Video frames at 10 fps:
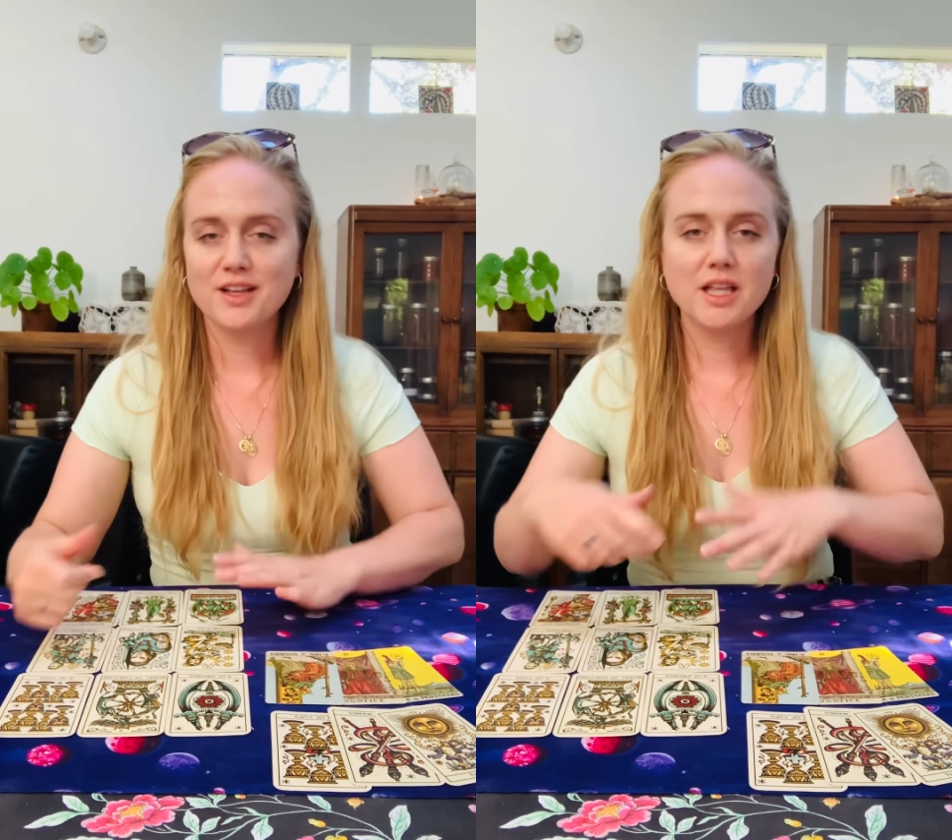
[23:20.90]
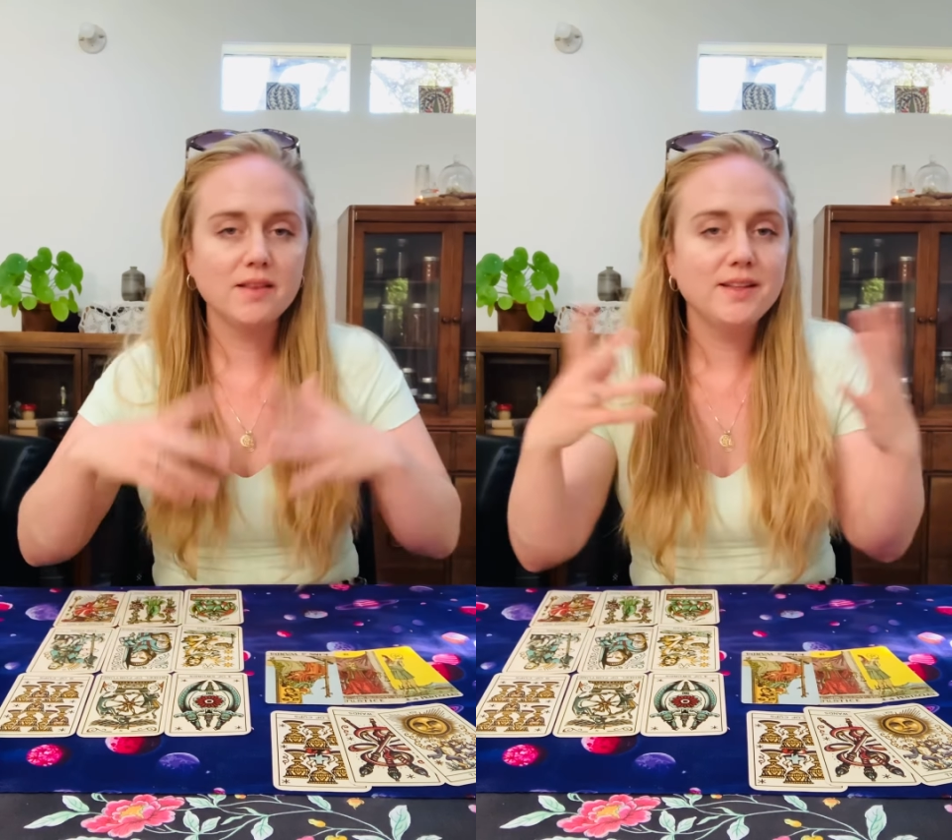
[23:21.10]

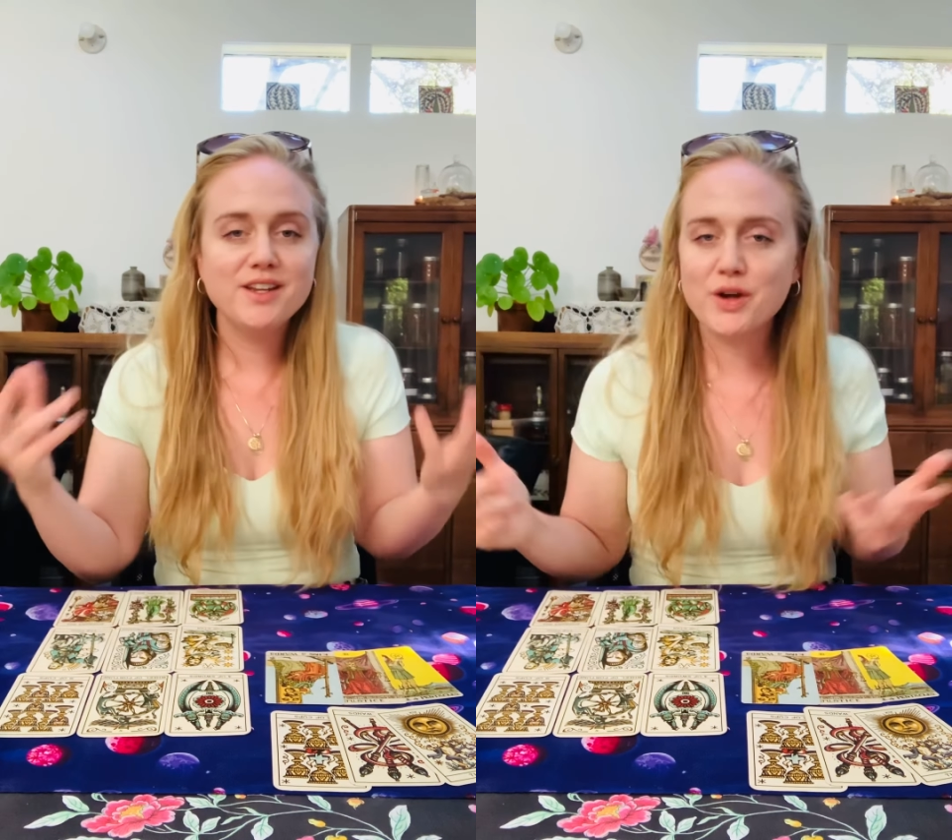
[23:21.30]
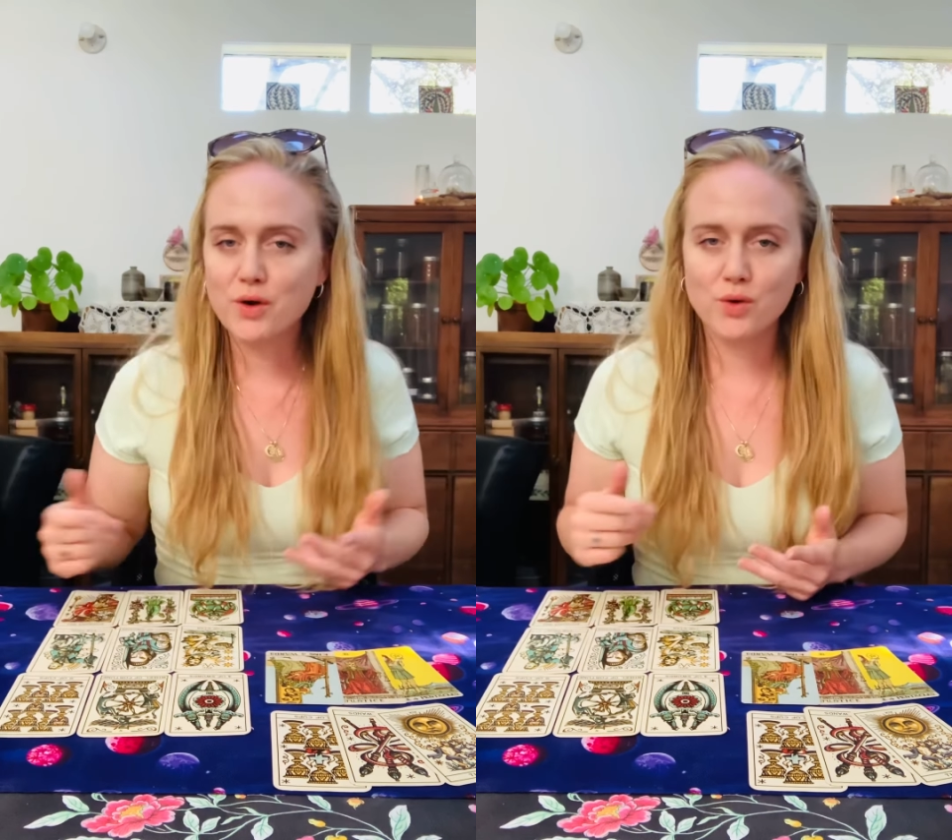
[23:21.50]

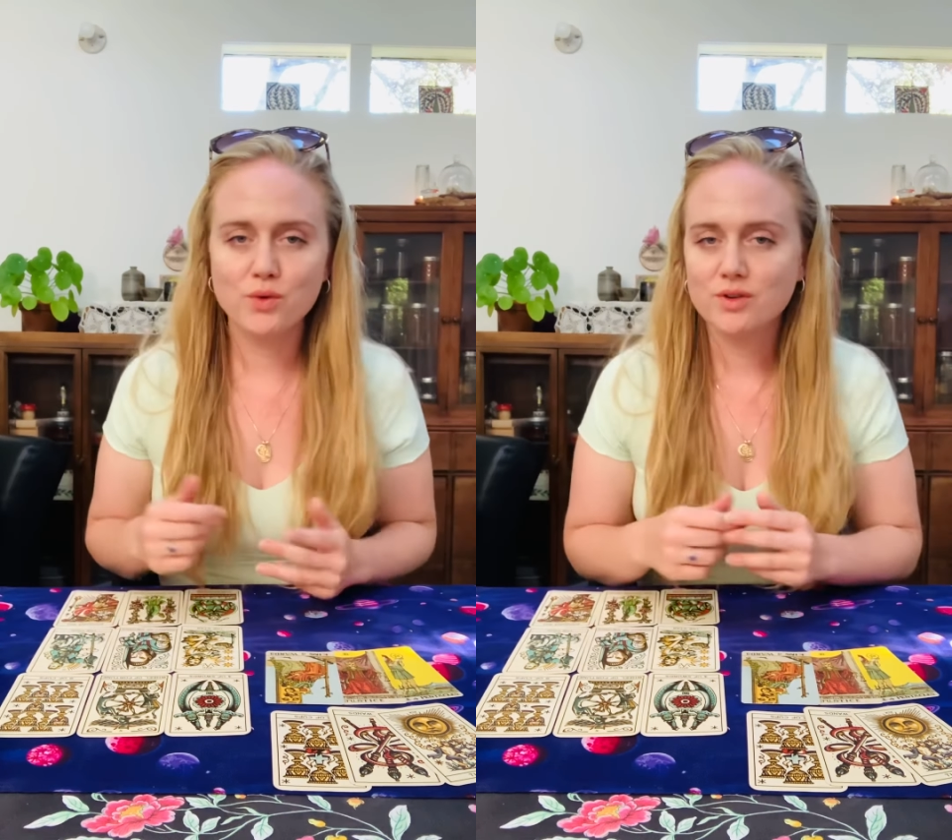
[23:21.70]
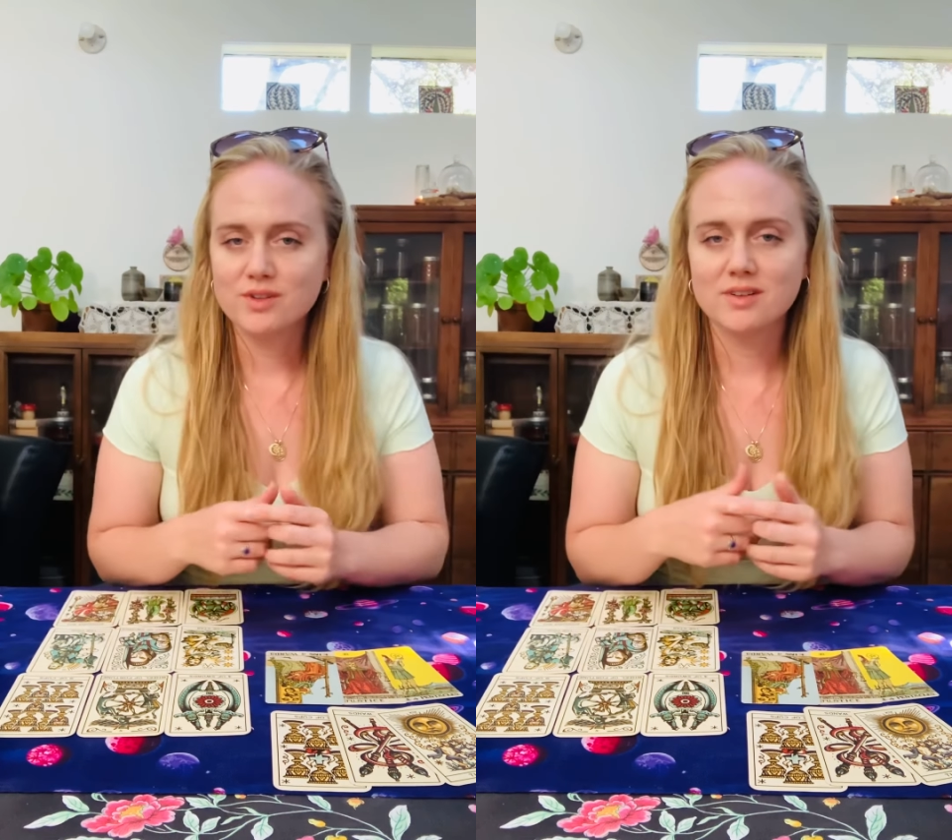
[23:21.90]
Leo
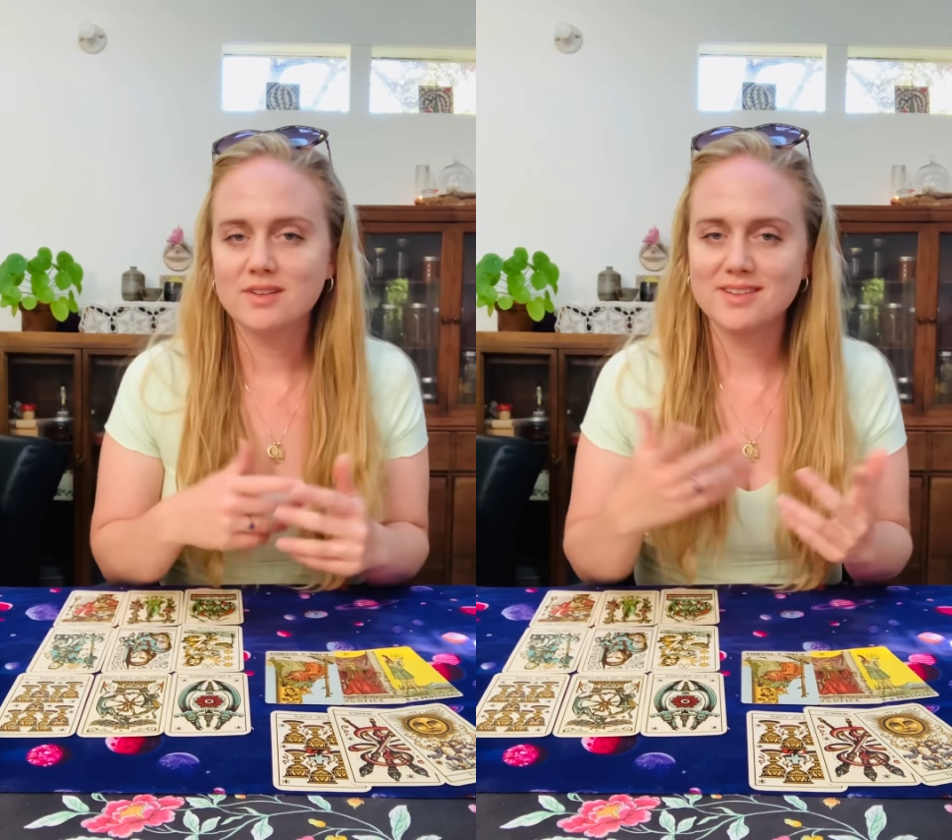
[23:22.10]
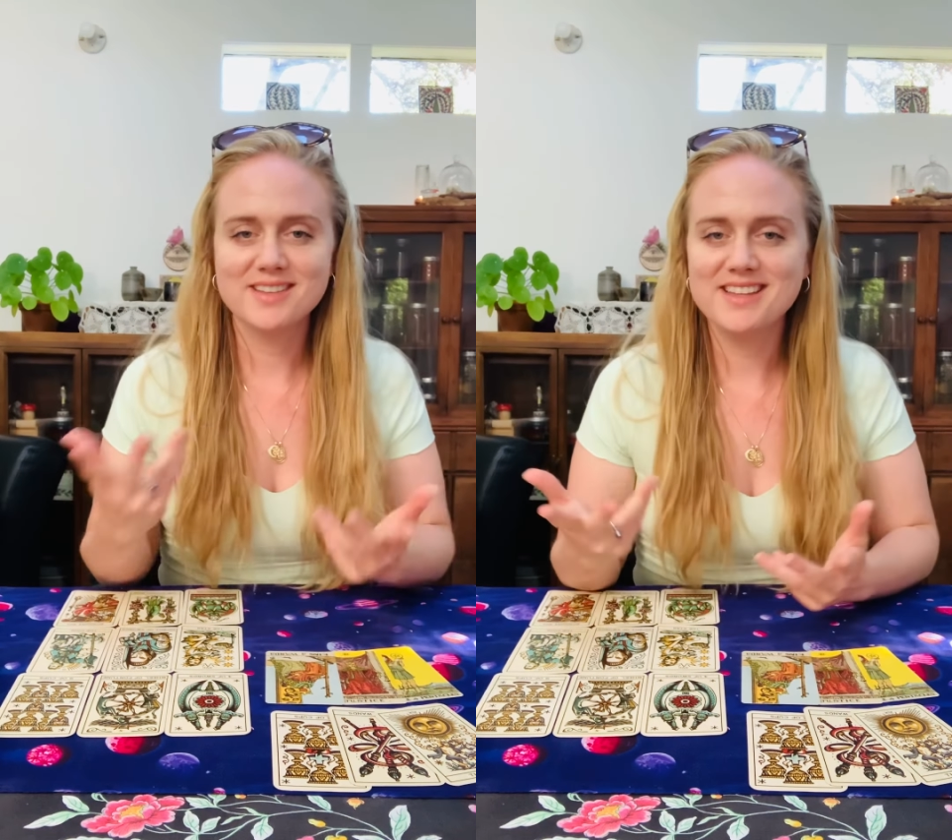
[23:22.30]

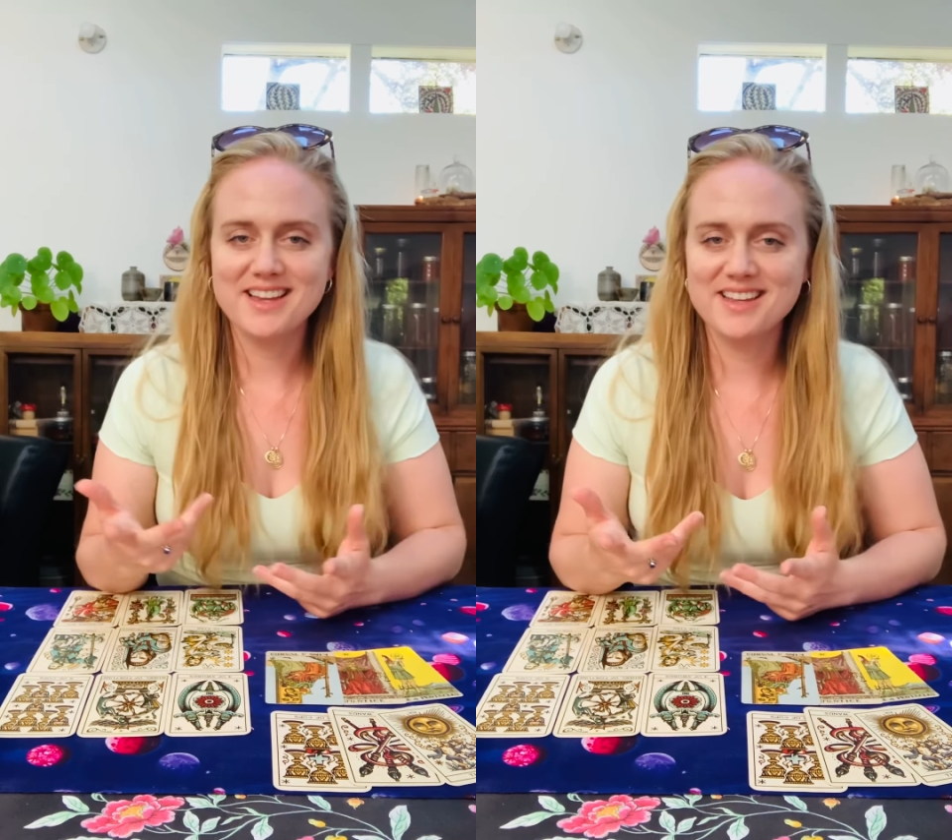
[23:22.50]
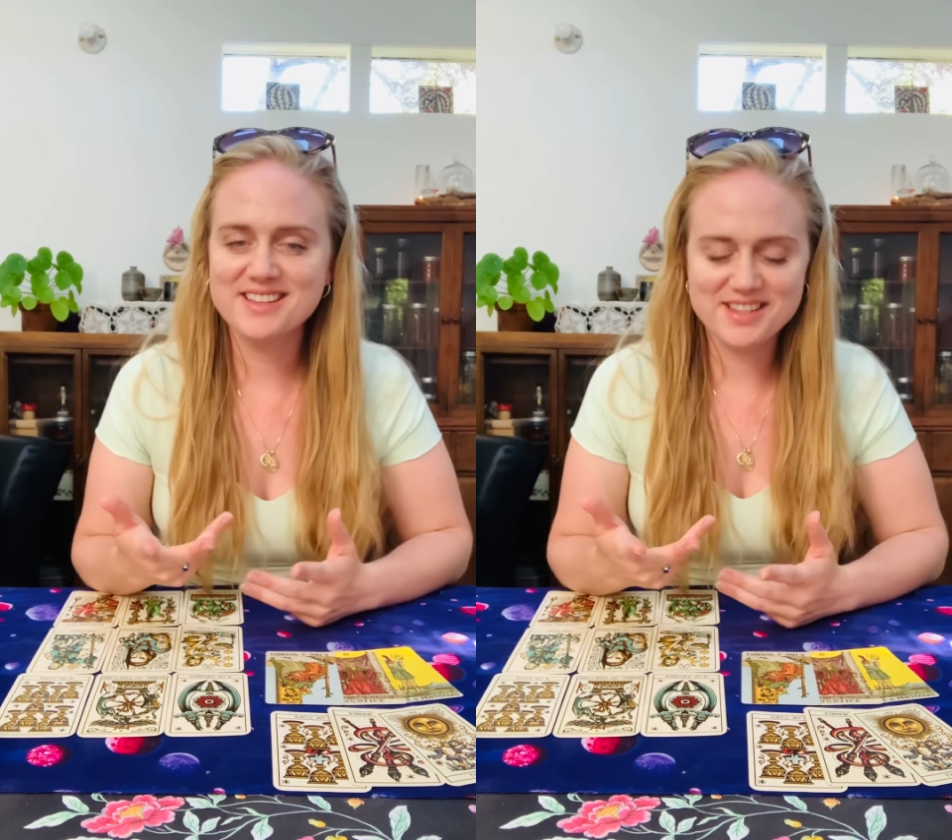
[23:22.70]

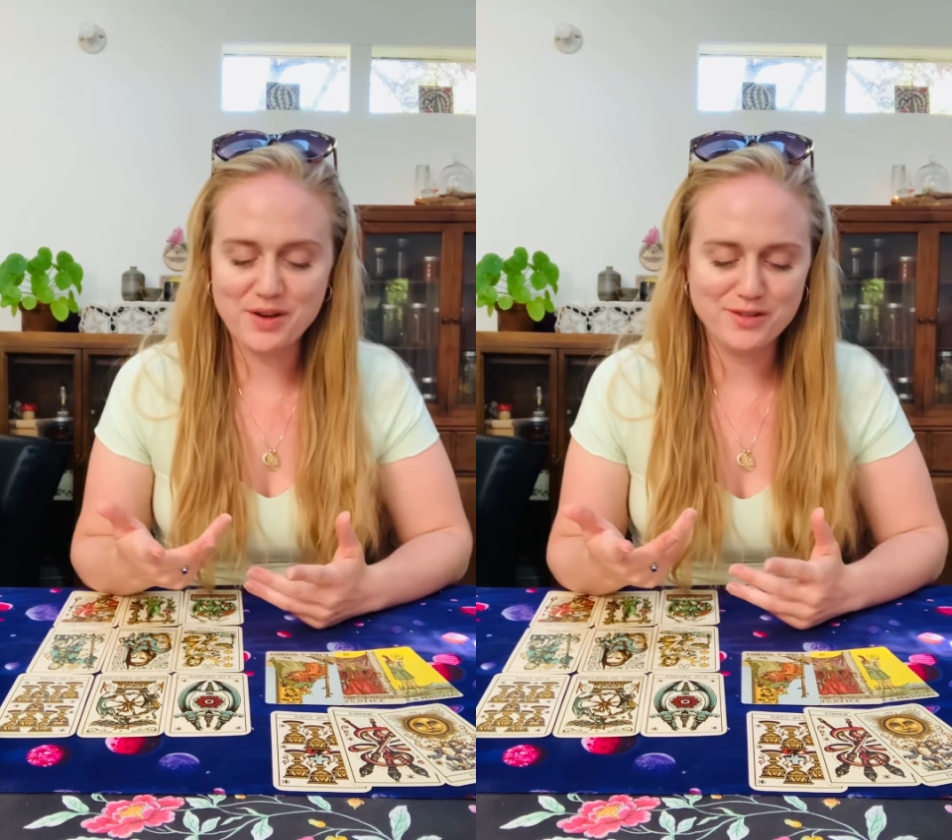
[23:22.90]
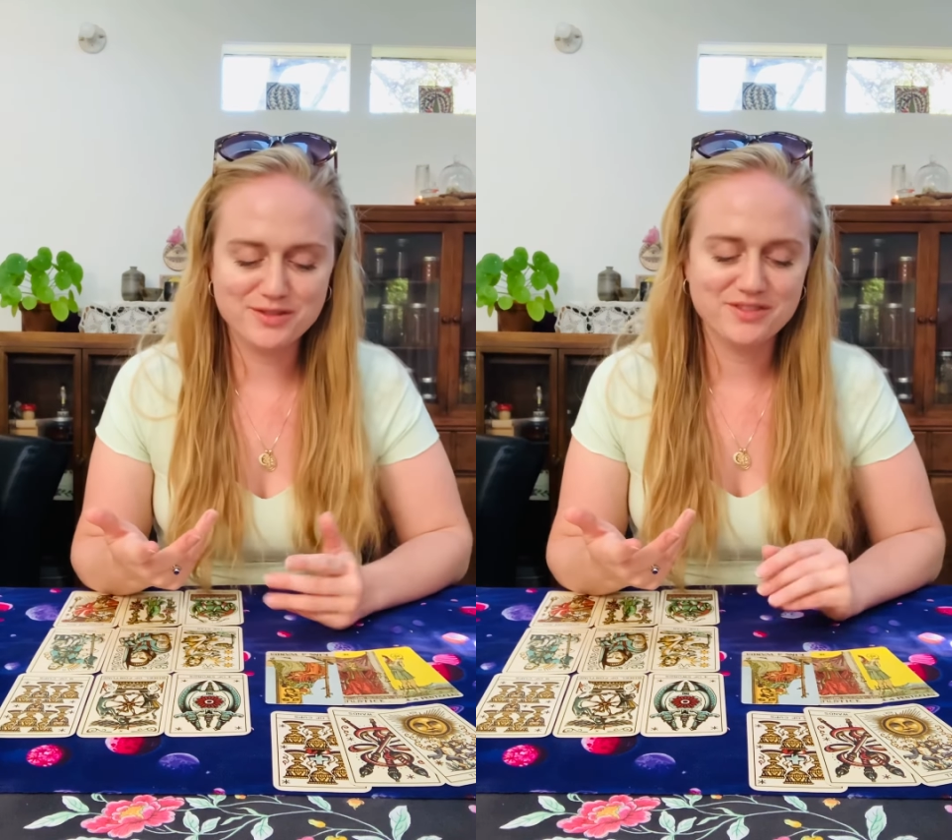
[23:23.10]
self?